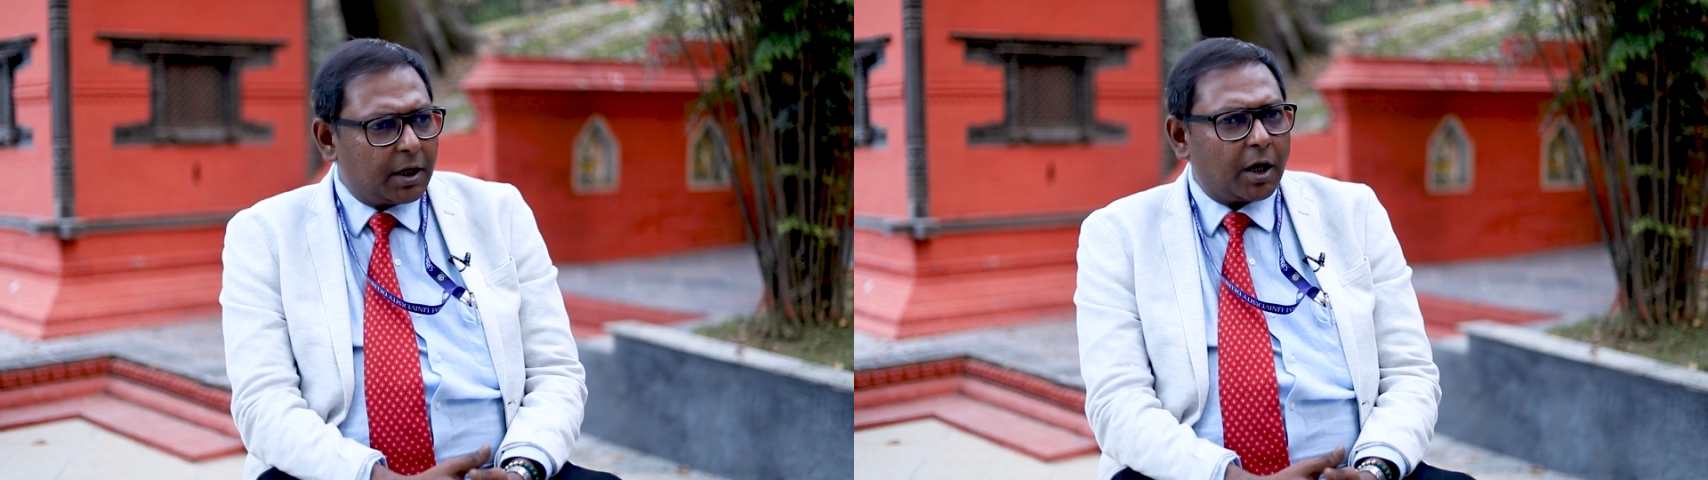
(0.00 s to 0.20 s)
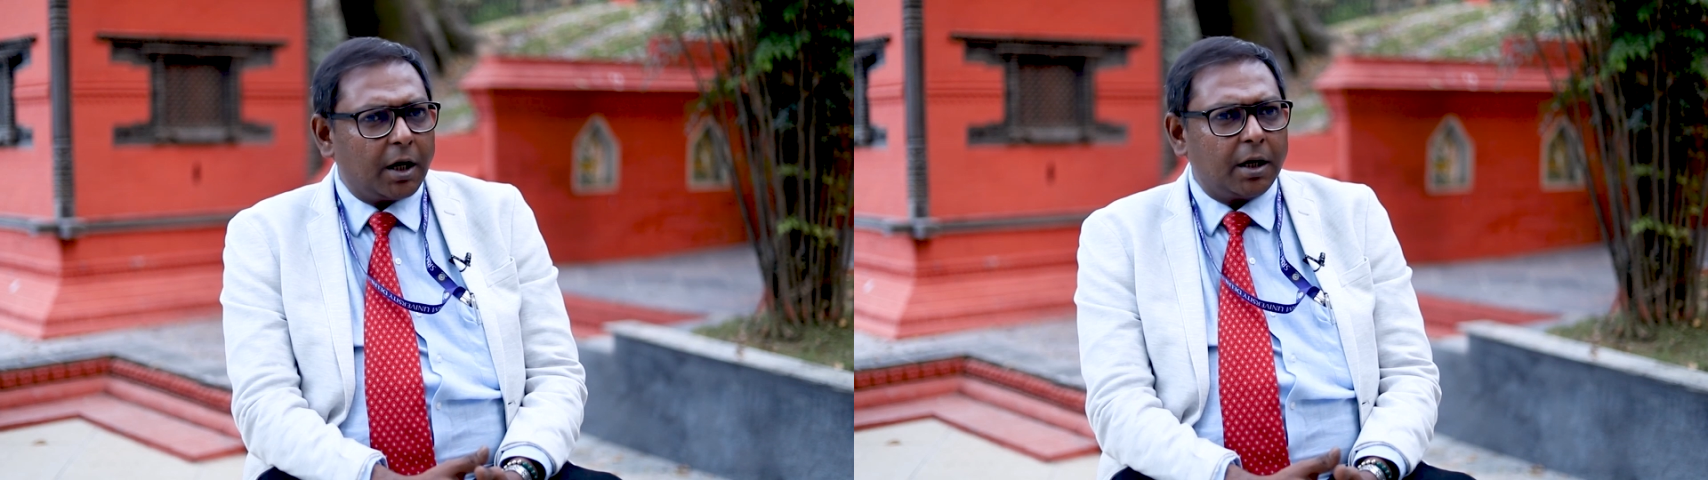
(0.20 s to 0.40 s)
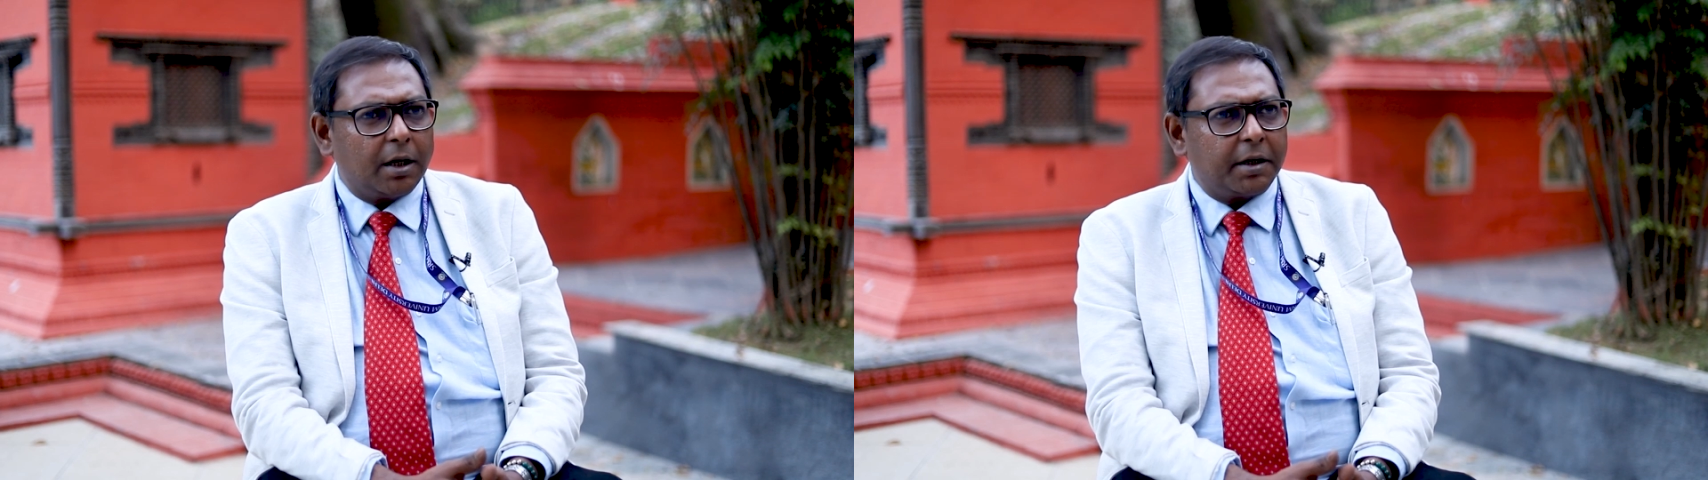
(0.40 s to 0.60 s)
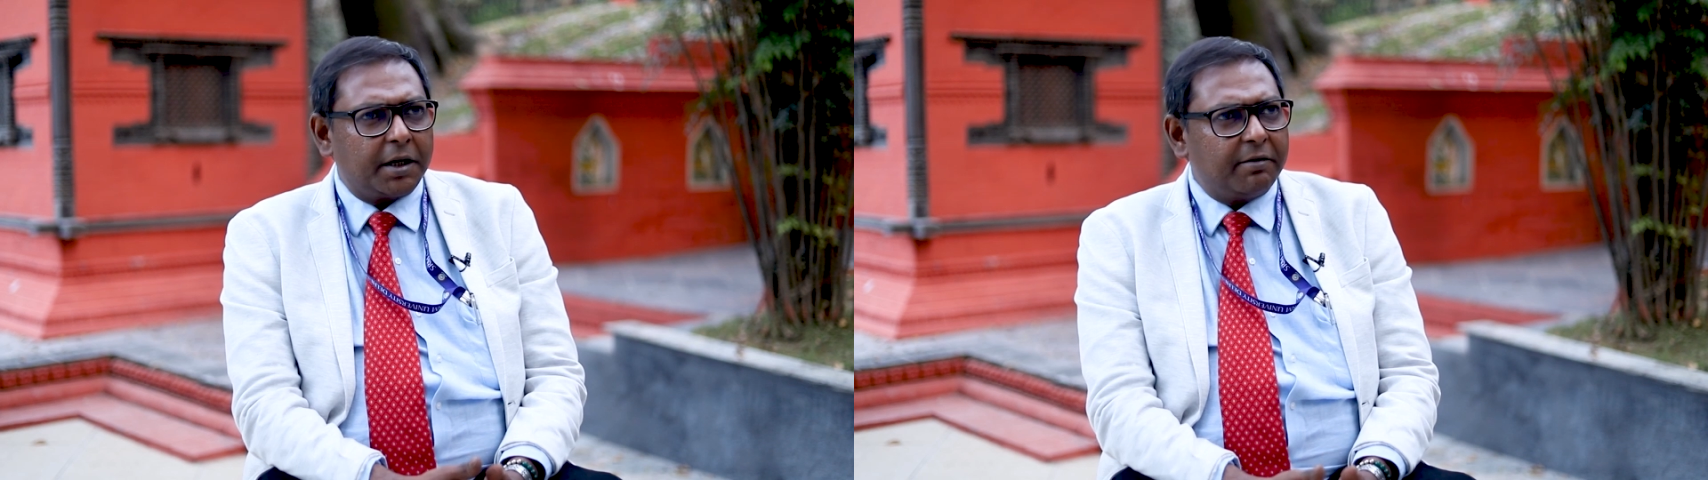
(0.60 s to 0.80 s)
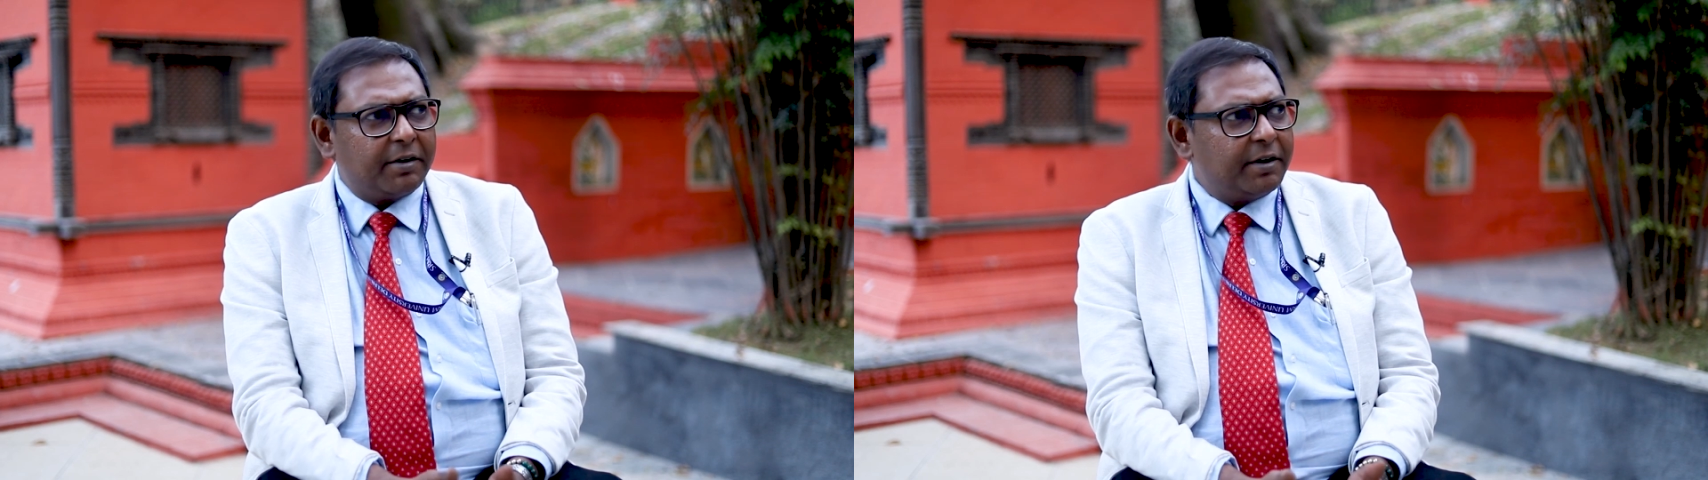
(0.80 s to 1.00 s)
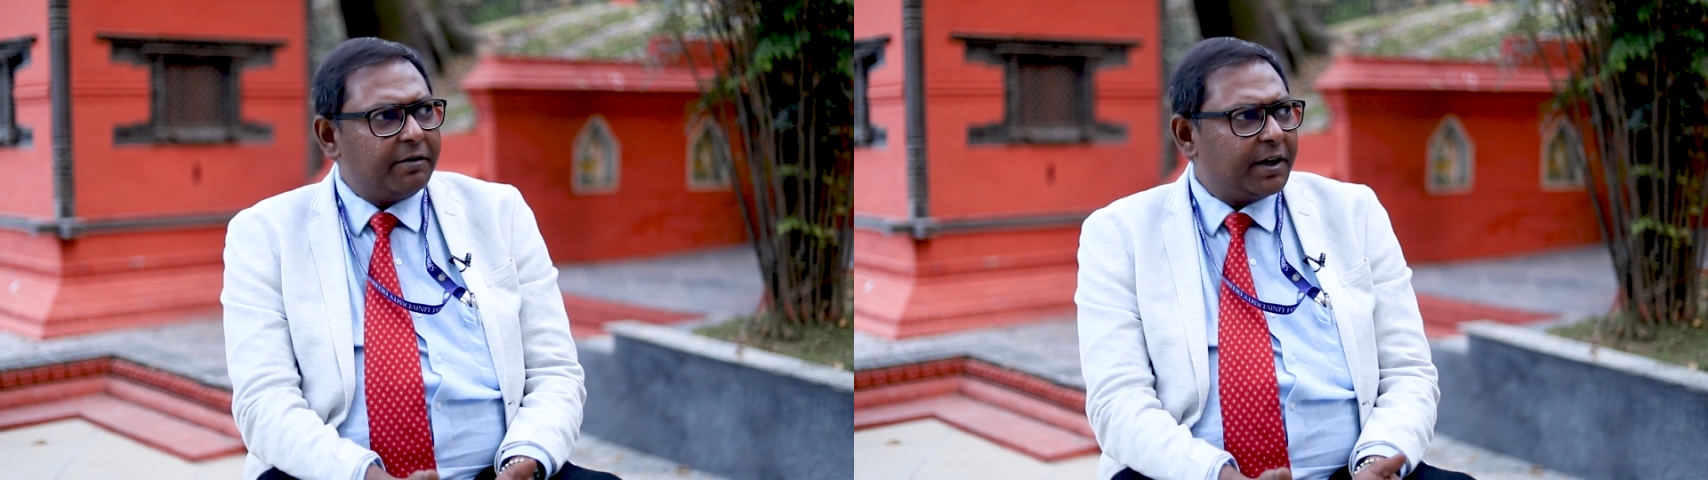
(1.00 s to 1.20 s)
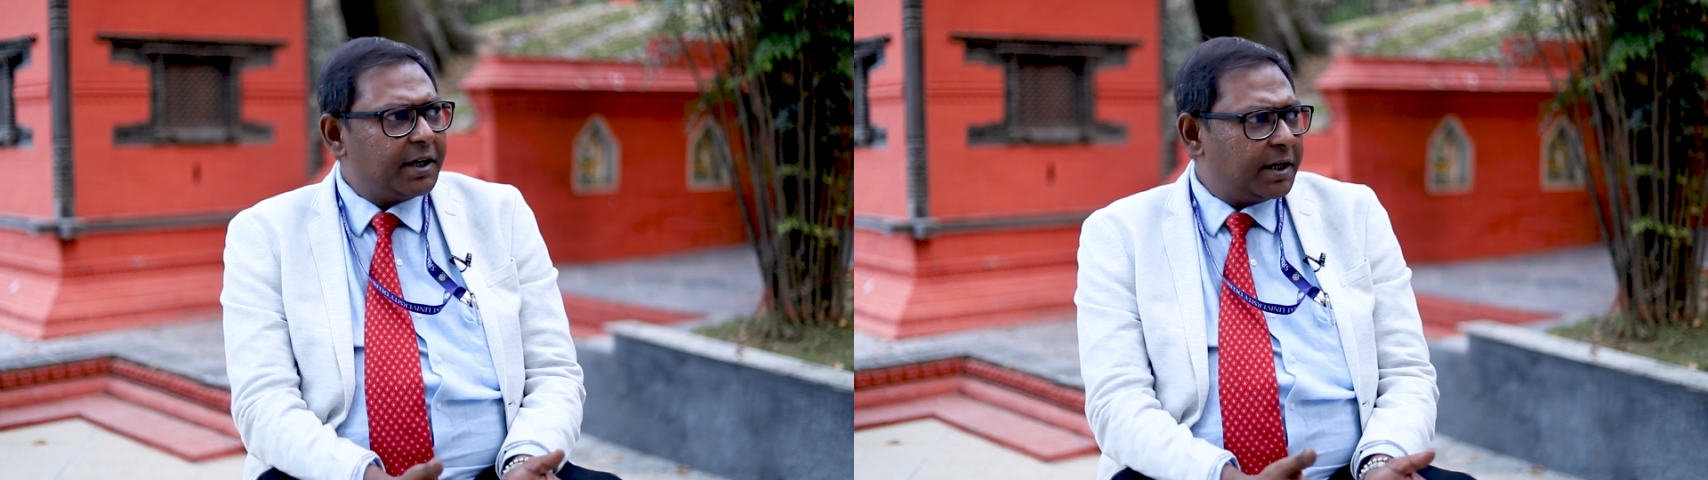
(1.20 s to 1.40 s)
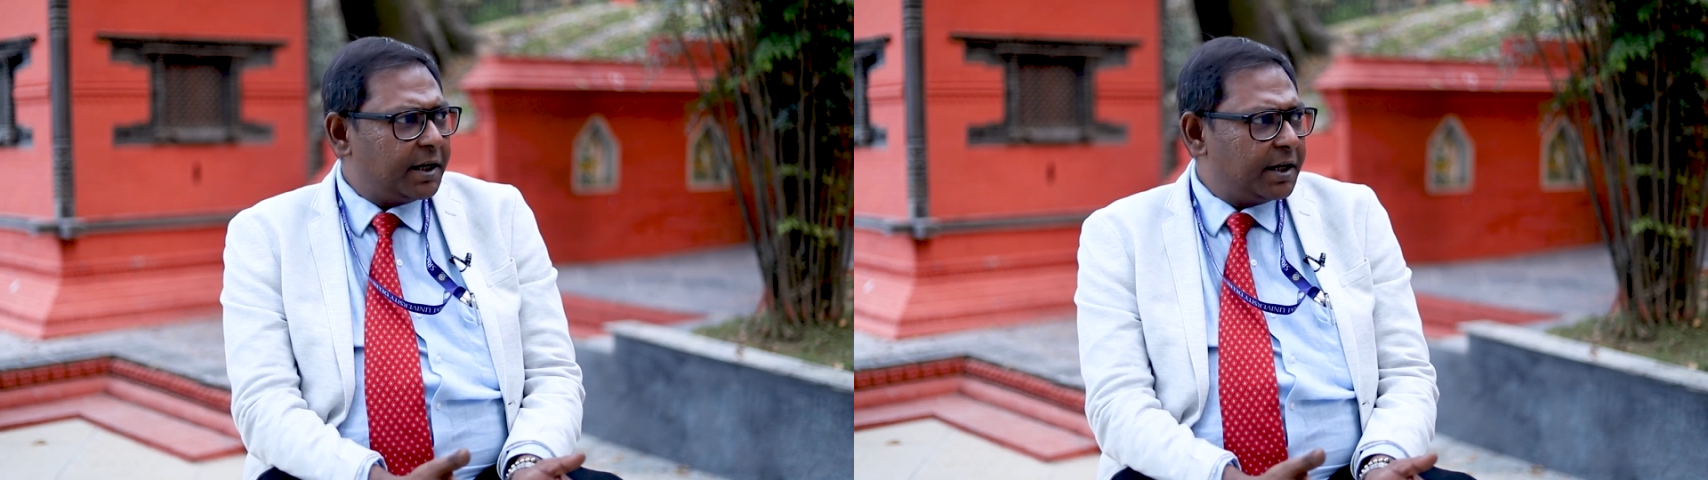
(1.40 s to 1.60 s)
Uh, even,
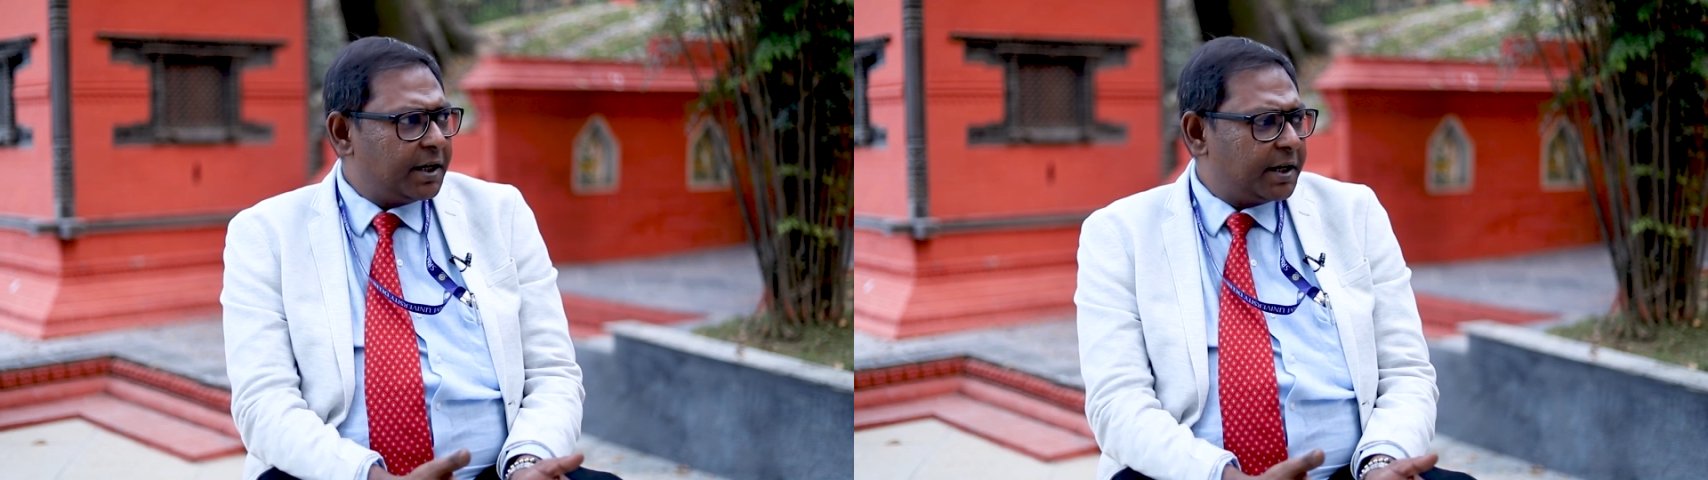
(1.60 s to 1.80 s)
even uh,